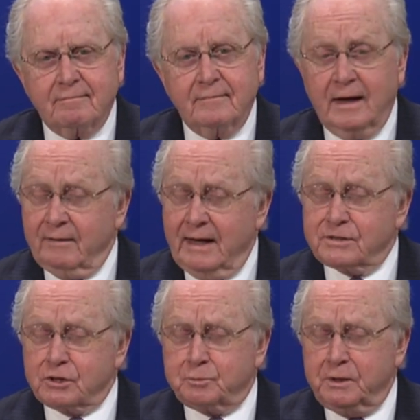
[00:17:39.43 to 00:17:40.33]
Now, that's
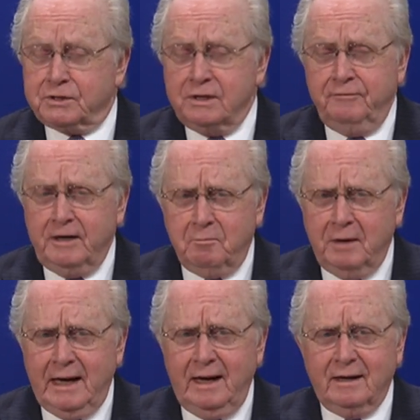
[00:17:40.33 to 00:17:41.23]
a specific
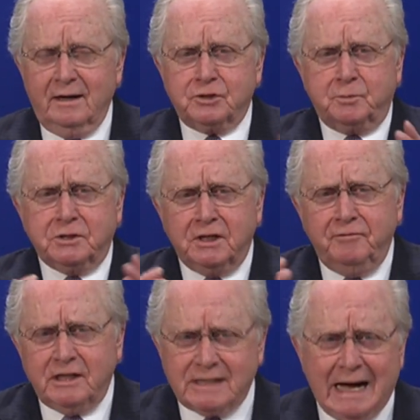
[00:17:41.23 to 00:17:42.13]
man and a
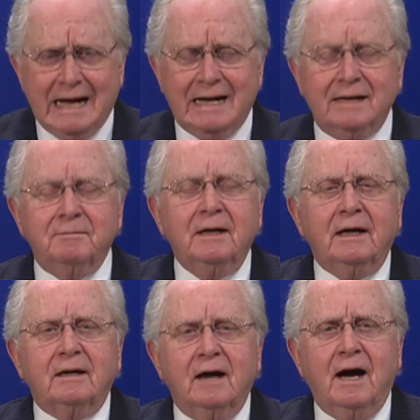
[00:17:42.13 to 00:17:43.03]
specific time.
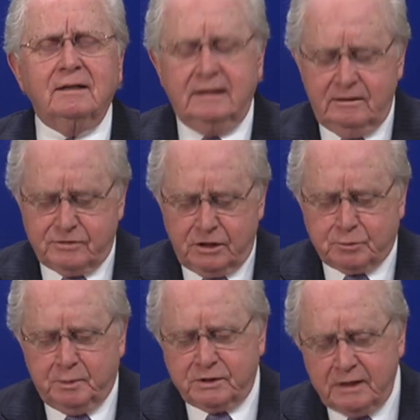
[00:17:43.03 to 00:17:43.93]
God gives us
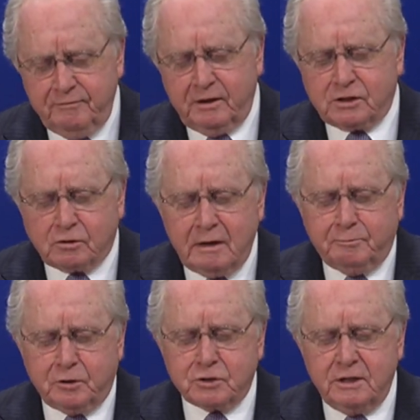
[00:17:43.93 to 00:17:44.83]
specific
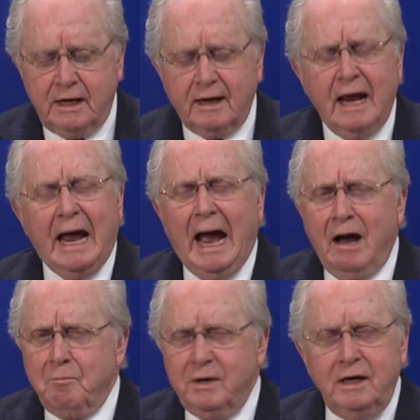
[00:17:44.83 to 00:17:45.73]
scriptures, and yet,
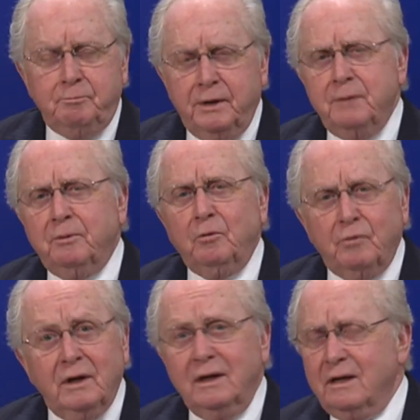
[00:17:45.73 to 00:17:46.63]
how many people
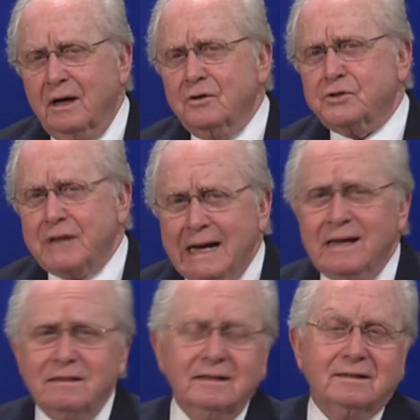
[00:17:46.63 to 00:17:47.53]
really
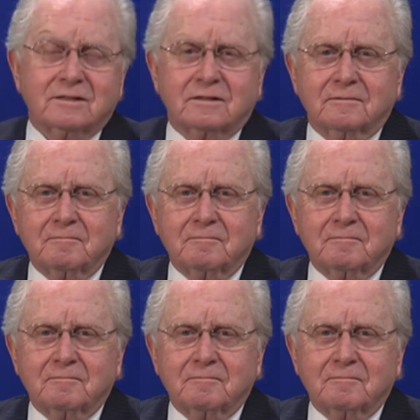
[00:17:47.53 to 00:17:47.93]
understand this?